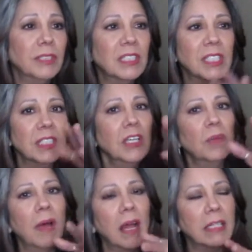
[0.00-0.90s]
Just, you
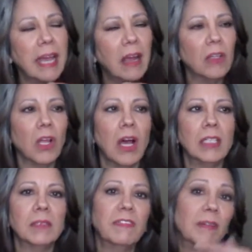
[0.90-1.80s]
know, mild hair
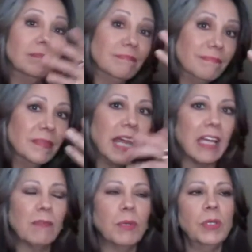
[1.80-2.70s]
loss from
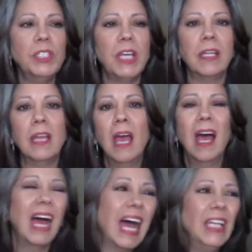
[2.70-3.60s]
lack of protein.
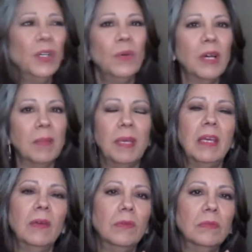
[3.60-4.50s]
I don't want
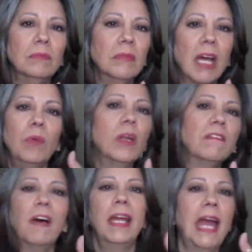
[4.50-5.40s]
to
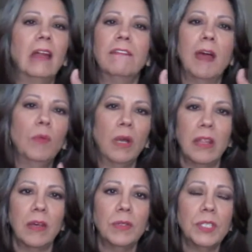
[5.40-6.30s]
find out if I'm one
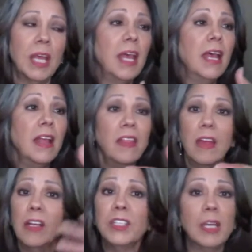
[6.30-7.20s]
of those.
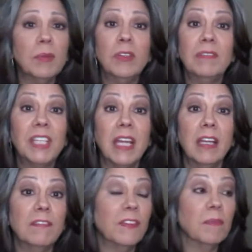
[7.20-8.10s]
There are some who have done
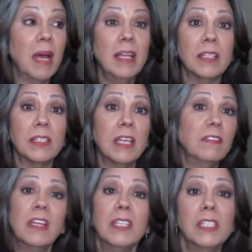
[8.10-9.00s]
it for months. They've
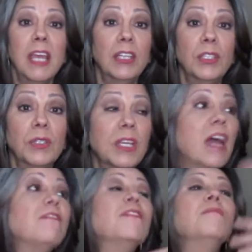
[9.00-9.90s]
done the snake juice
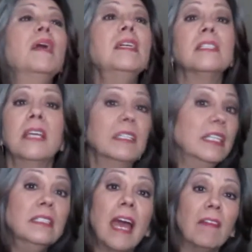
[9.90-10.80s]
diet for months. They
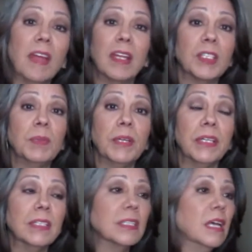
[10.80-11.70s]
didn't have that
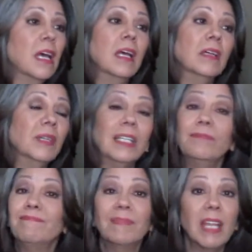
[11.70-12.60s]
experience.
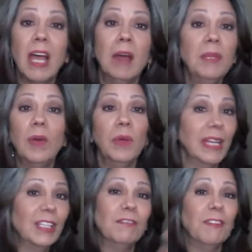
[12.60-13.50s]
Well, I'm not
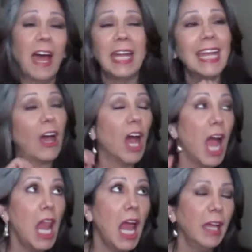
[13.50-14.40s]
willing to find out.
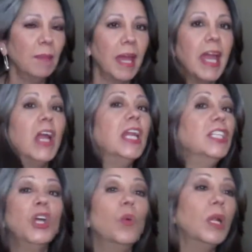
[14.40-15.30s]
I like my hair and I
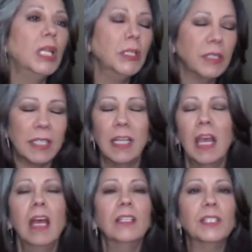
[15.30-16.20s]
don't want to lose it.
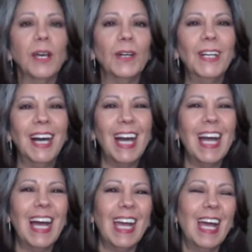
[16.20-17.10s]
So
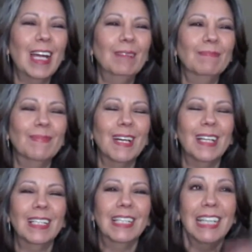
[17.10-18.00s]
I'm,
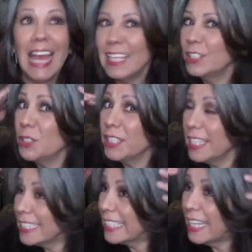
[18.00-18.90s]
as you see,
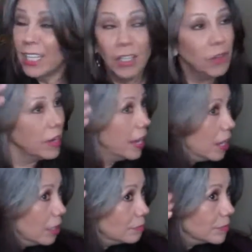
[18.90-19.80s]
it's getting
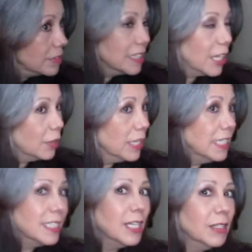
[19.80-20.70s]
grayer.
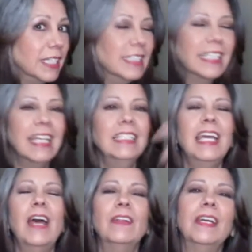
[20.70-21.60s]
Slowly getting
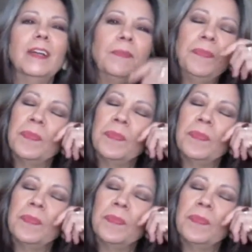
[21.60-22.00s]
down there.